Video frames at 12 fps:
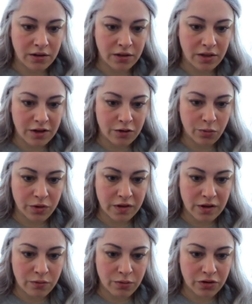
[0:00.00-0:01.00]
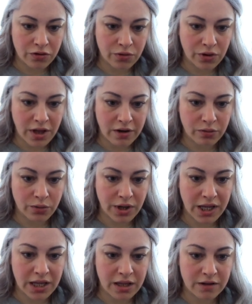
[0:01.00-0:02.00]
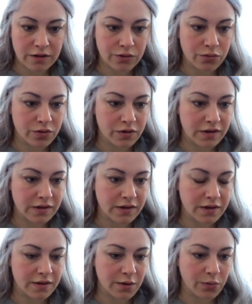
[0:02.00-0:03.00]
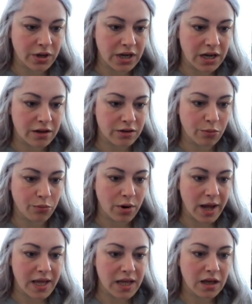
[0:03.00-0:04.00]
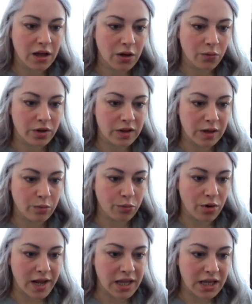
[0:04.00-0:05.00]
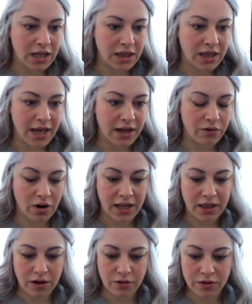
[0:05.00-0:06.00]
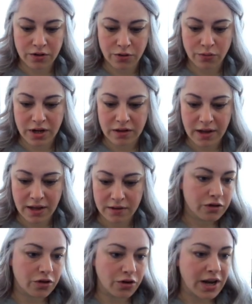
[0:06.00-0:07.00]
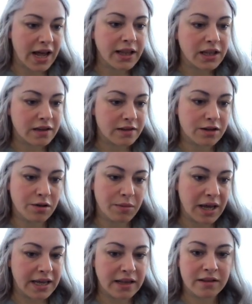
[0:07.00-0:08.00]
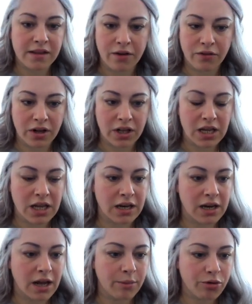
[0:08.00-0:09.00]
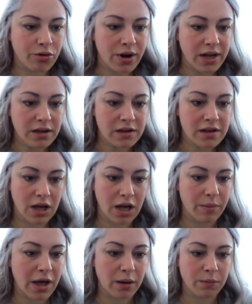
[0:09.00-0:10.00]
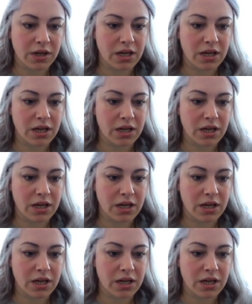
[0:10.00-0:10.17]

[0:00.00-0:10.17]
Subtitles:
this was the original level here, this resistance that we needed to break. We did break it. That right there is the retest. So now this to me is definitely in an uptrend. I'm happy to